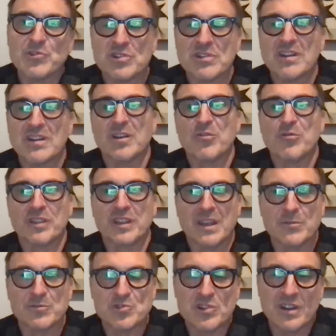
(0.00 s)
Shouldn't I go for the
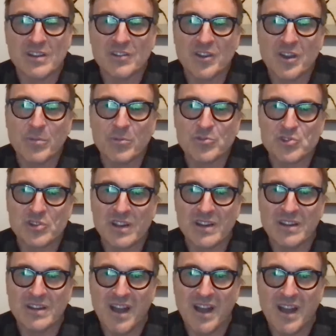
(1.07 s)
gamma? Should I double? Should
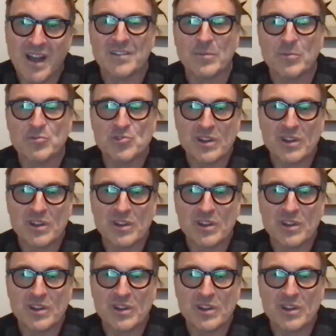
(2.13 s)
I not double?